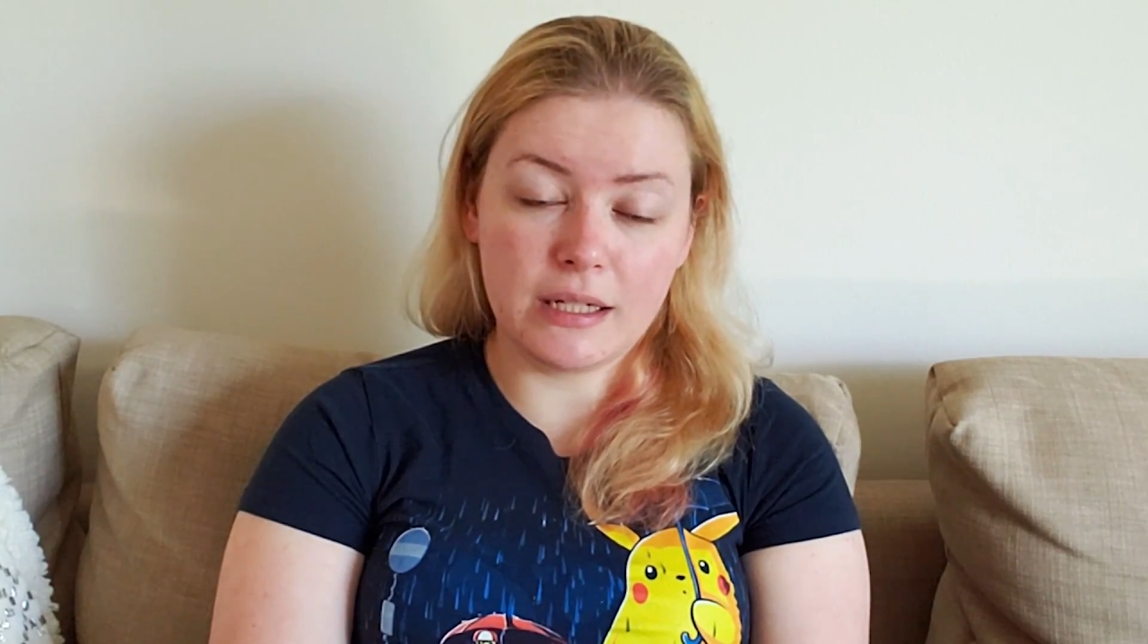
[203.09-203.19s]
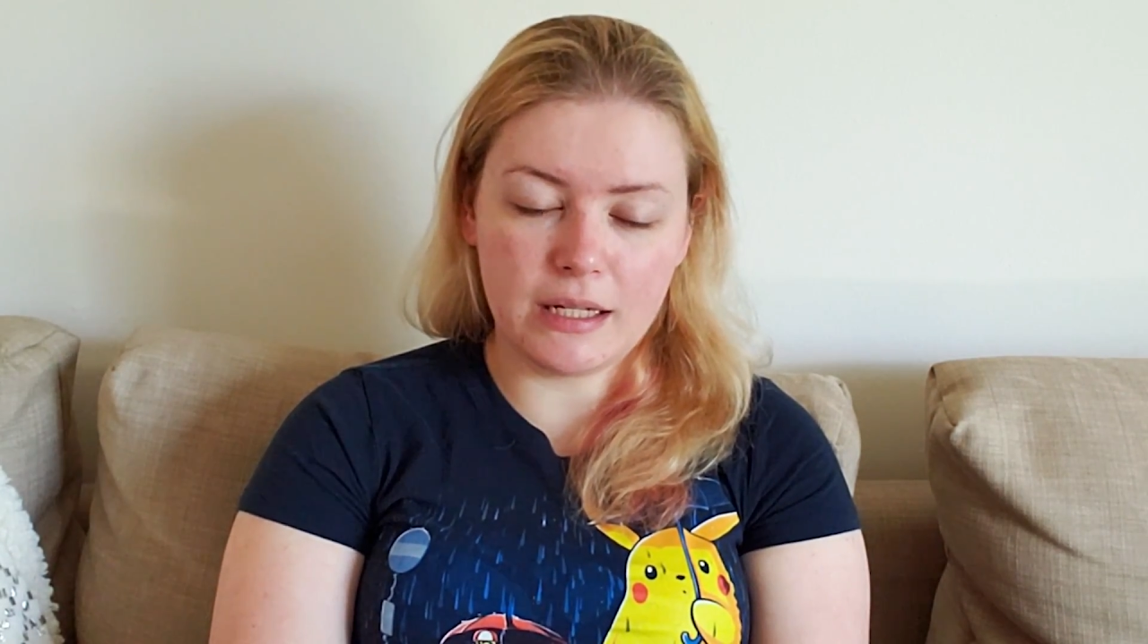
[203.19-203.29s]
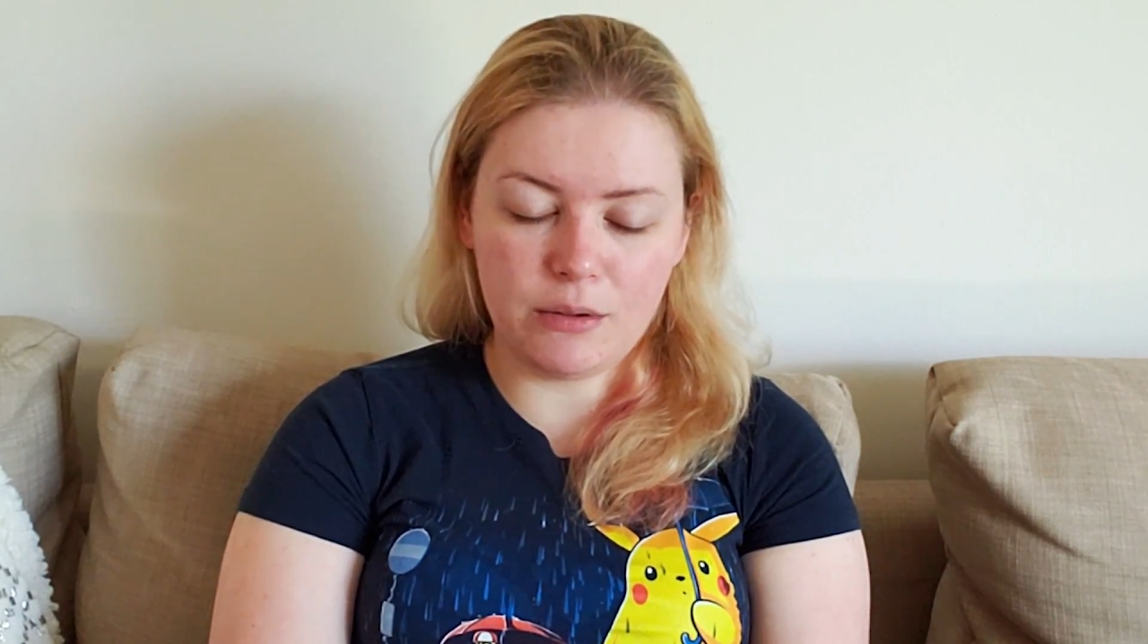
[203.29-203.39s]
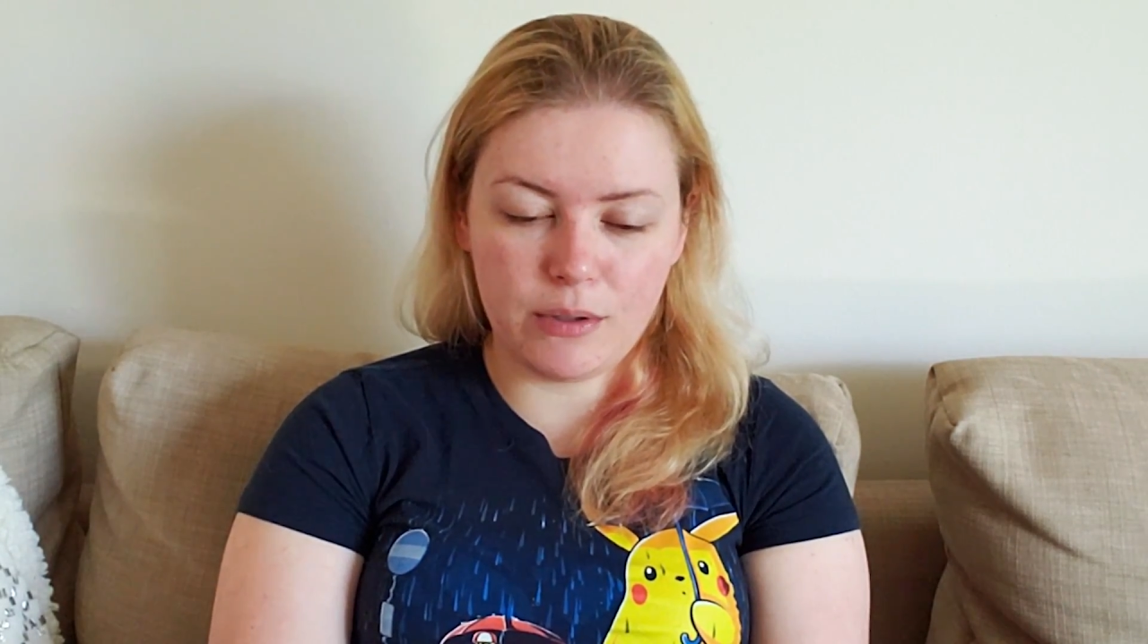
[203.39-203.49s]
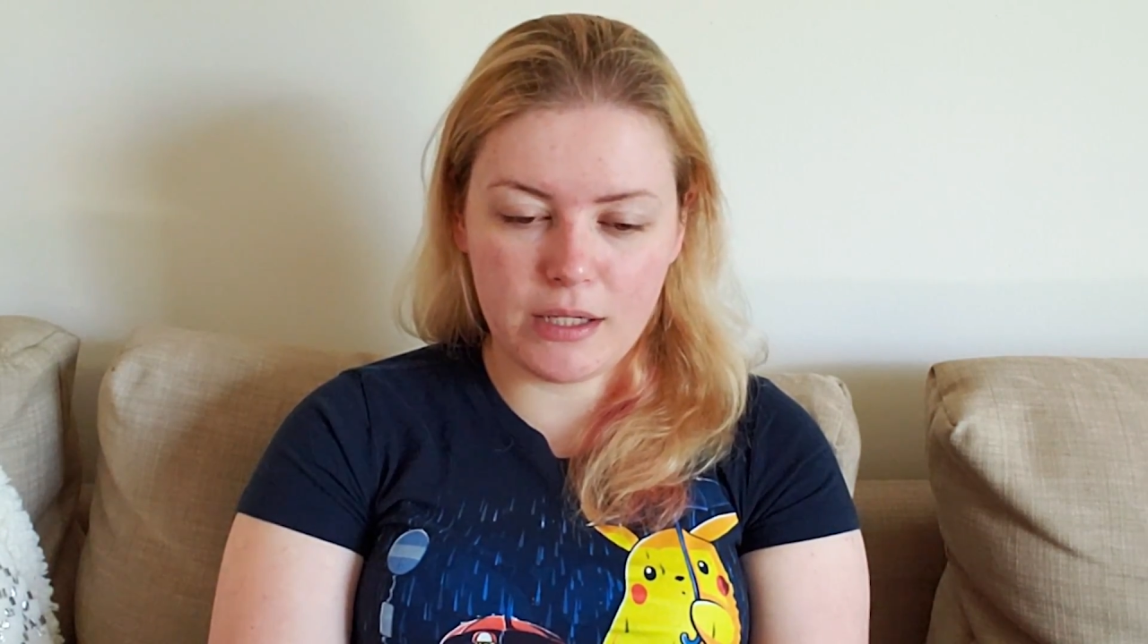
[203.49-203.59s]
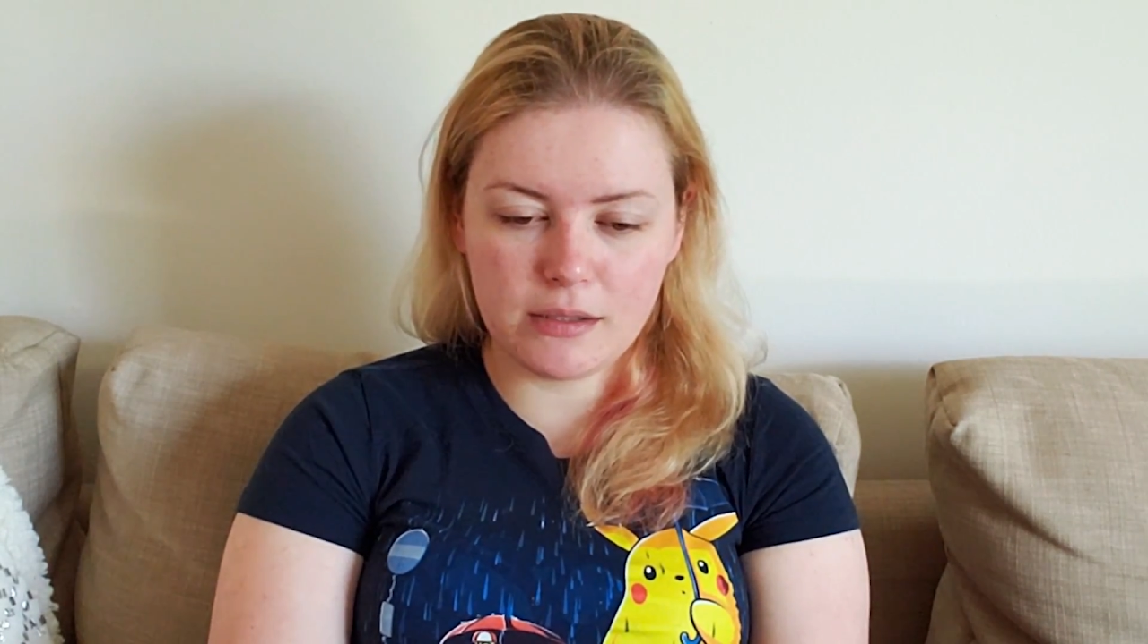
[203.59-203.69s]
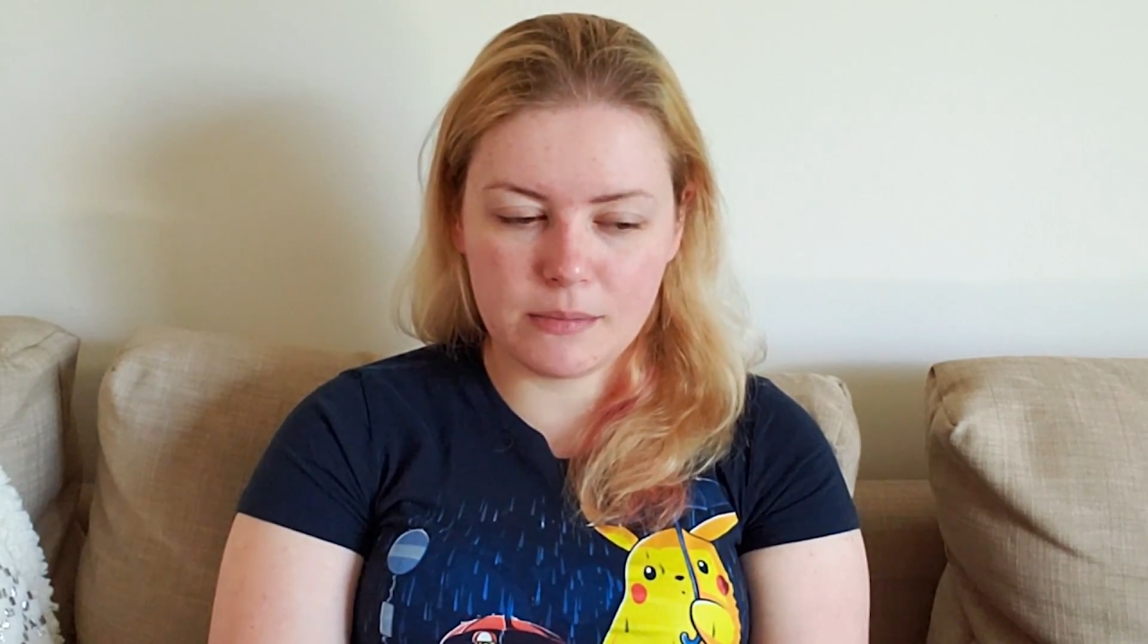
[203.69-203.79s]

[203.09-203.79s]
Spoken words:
anyways,